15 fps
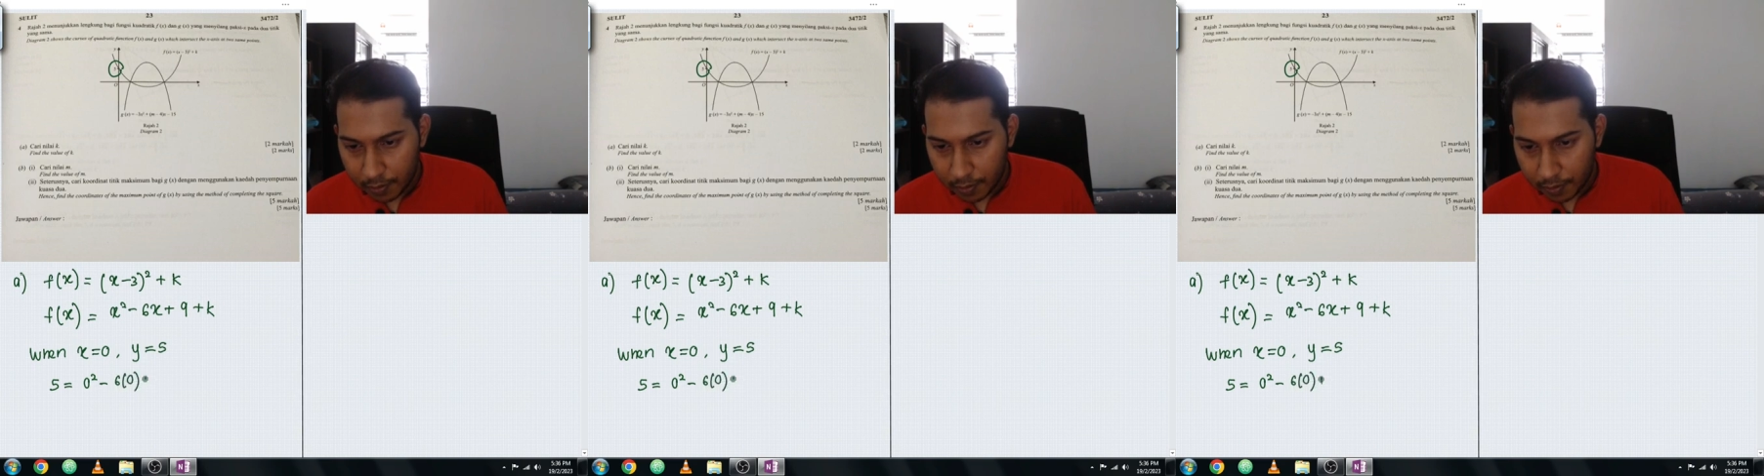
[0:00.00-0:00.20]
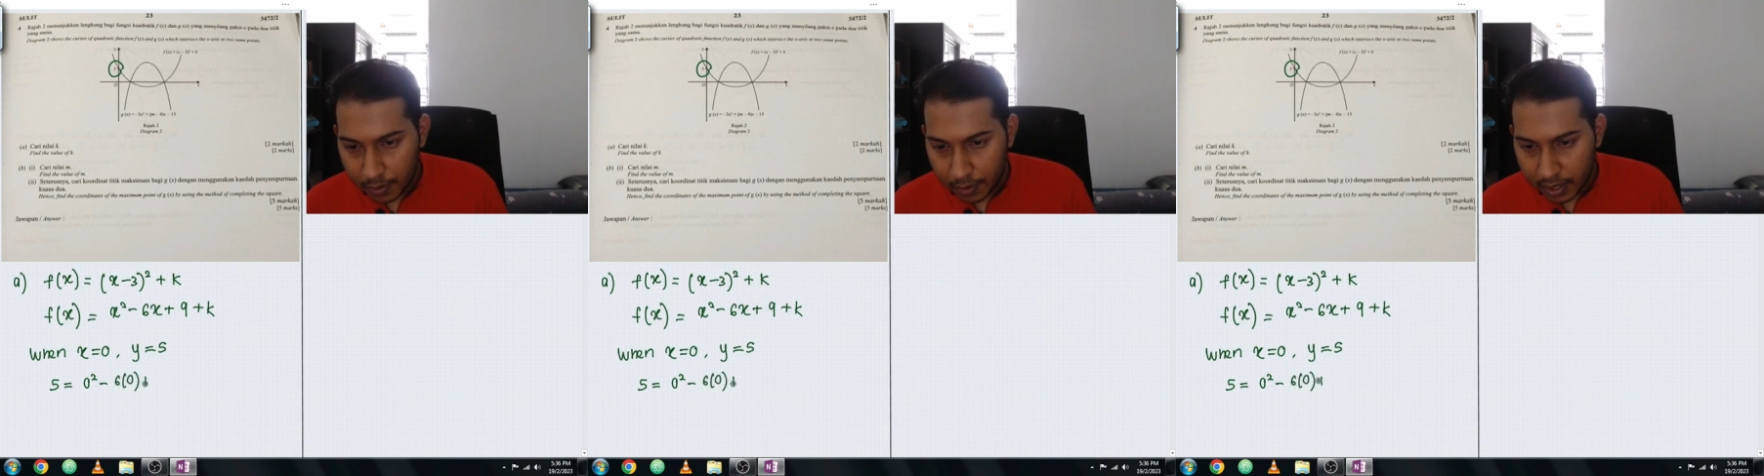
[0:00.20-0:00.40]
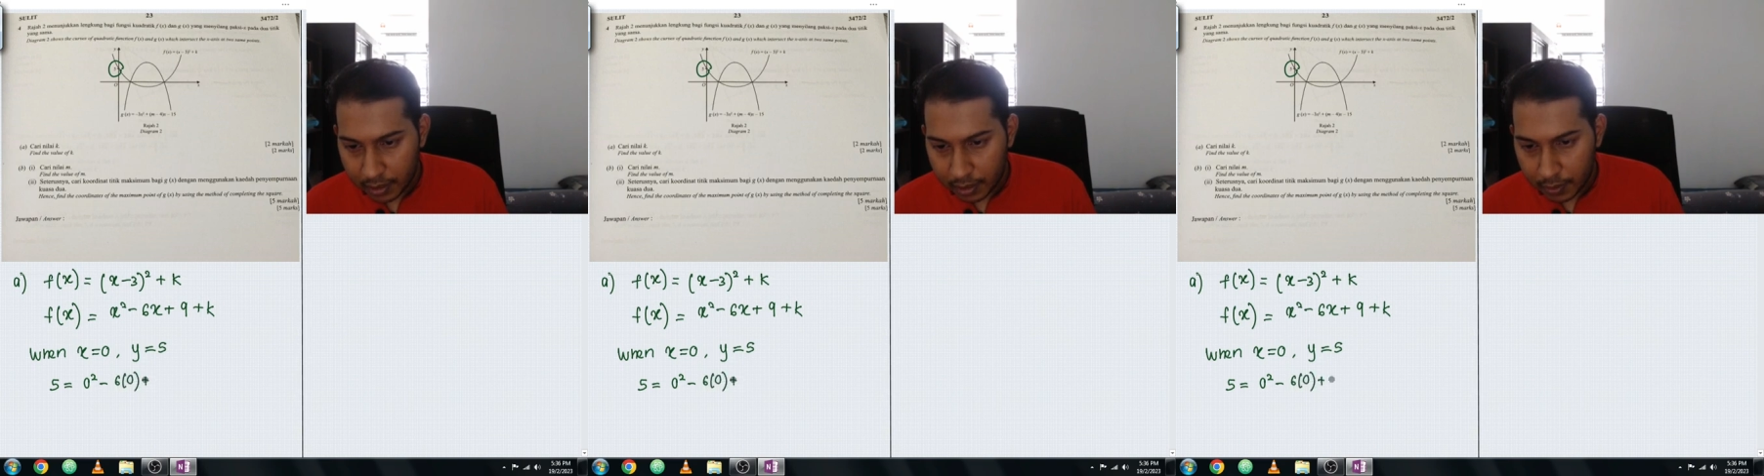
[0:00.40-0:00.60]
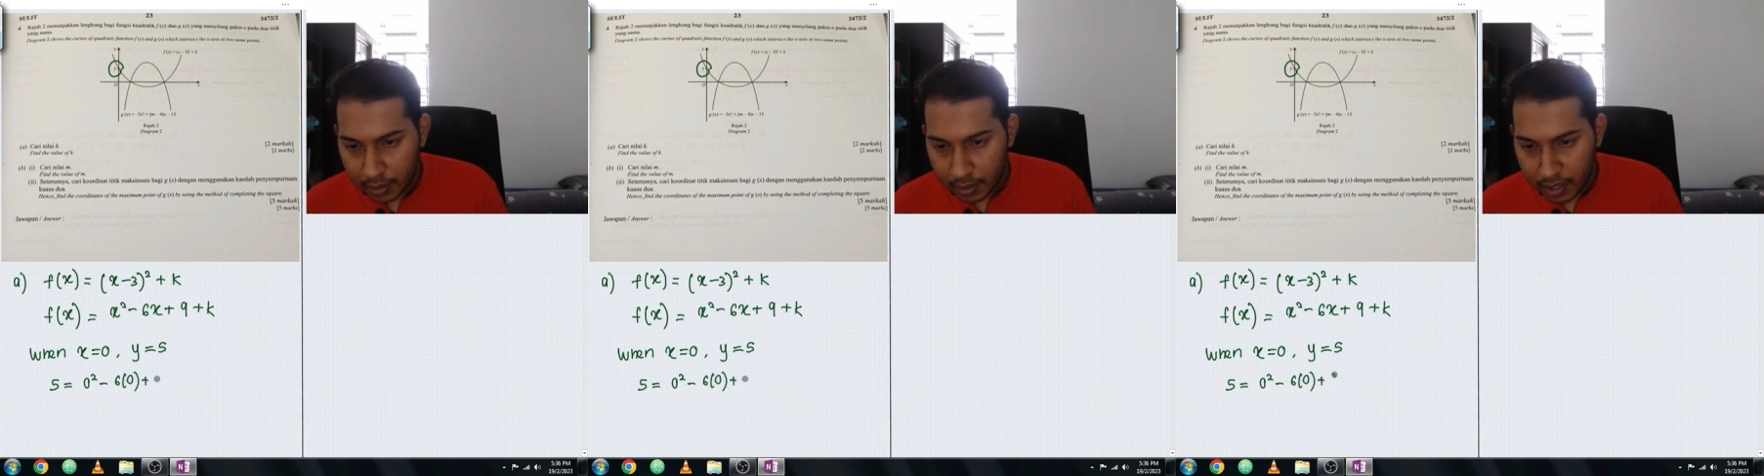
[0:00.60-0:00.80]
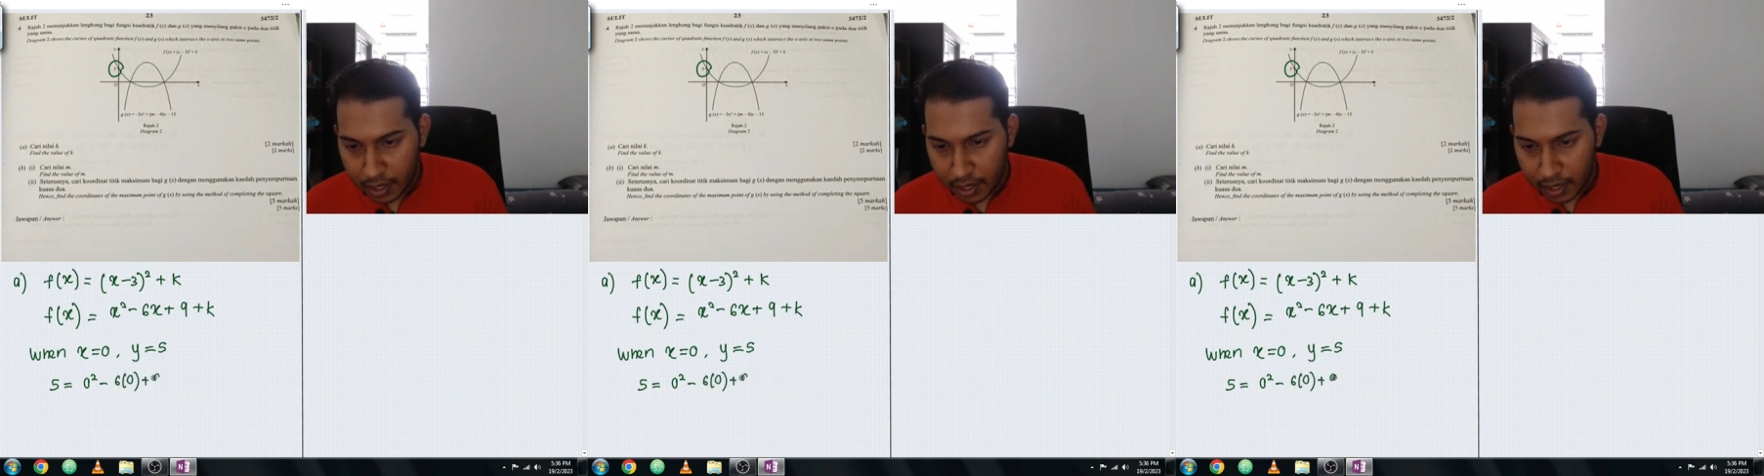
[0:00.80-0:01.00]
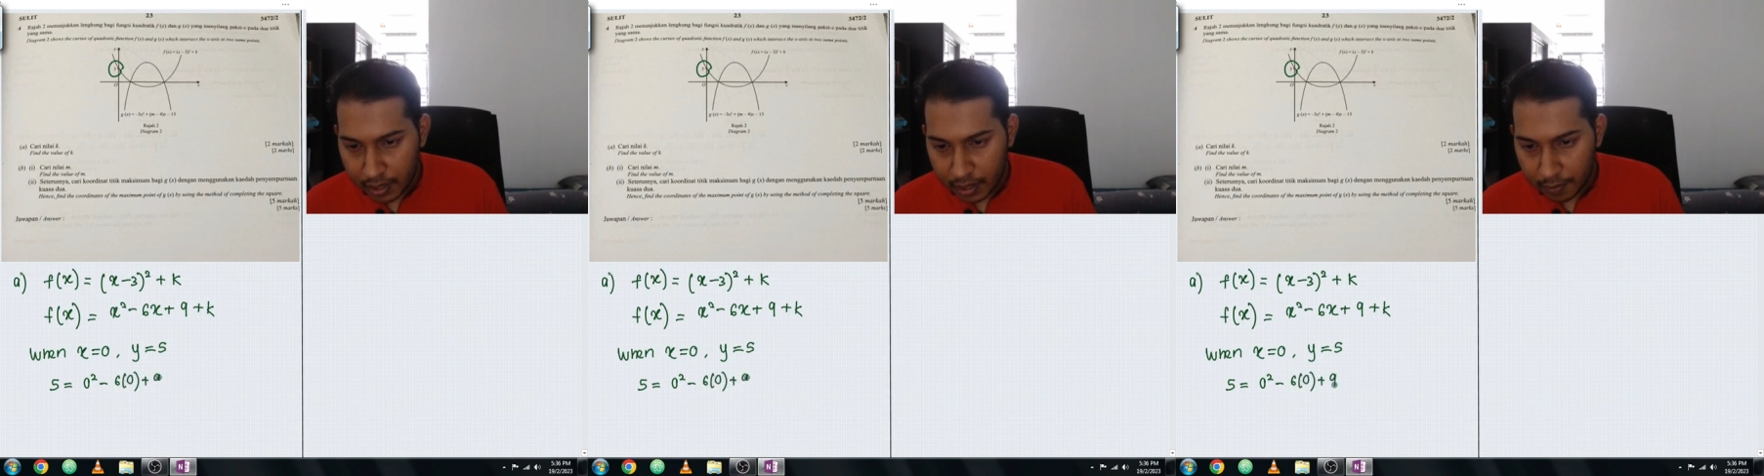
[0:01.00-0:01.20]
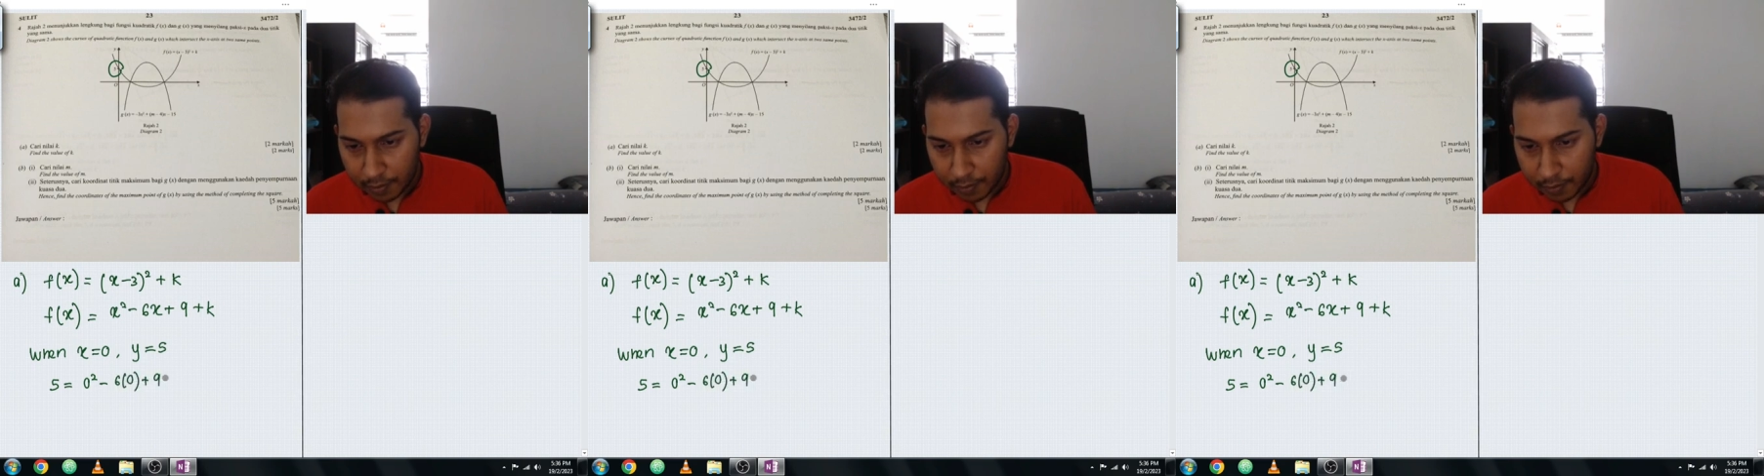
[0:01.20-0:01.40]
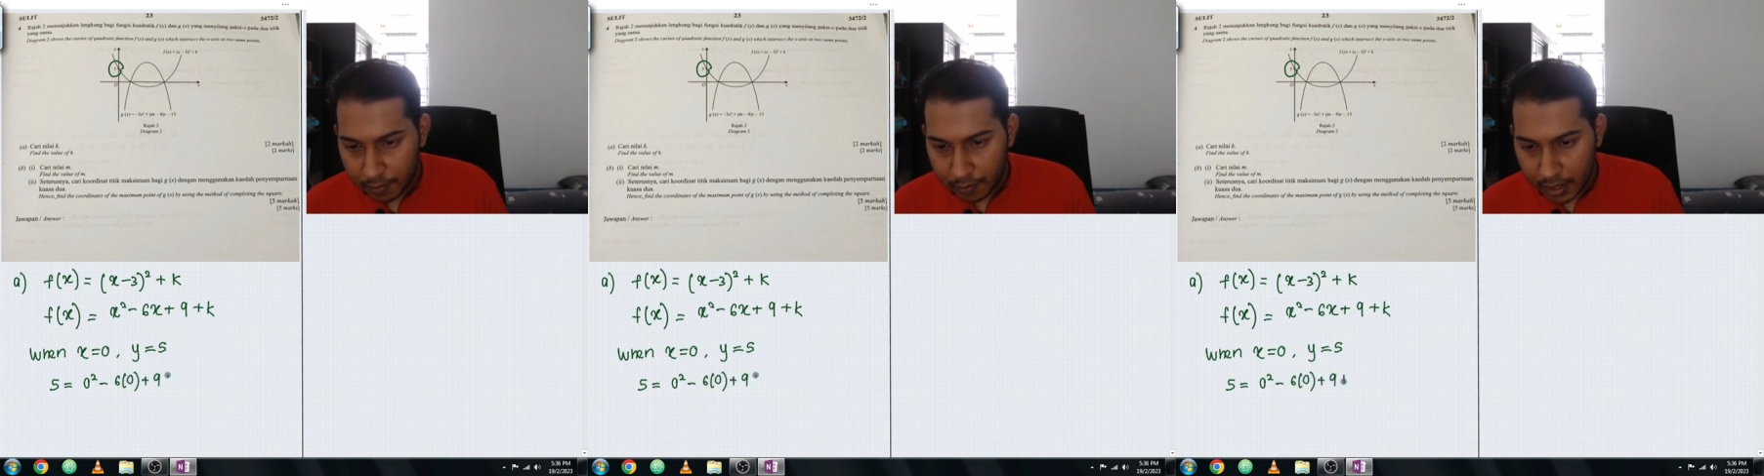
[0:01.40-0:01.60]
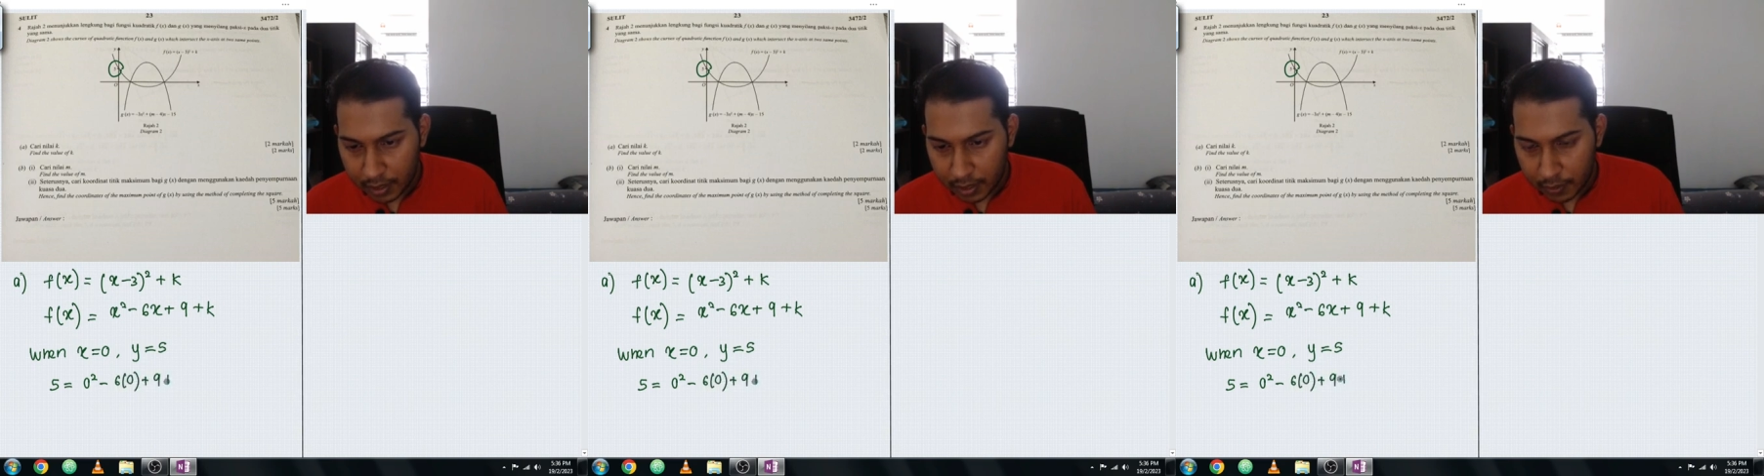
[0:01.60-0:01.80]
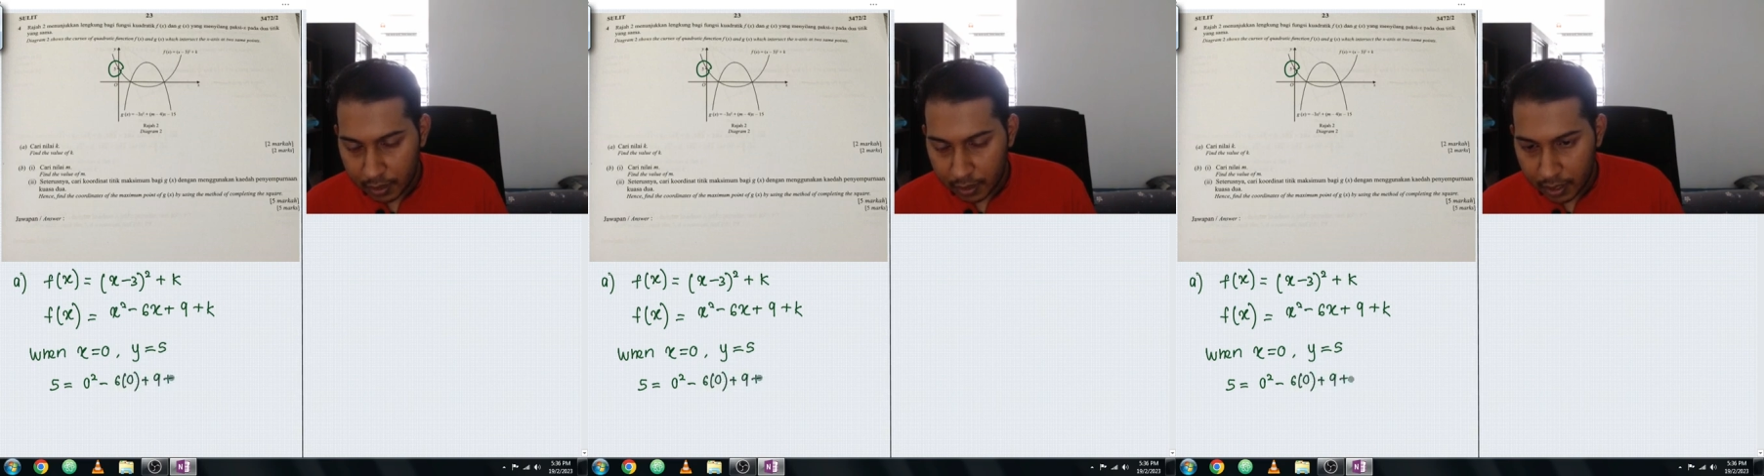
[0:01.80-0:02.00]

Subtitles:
plus with 9 plus with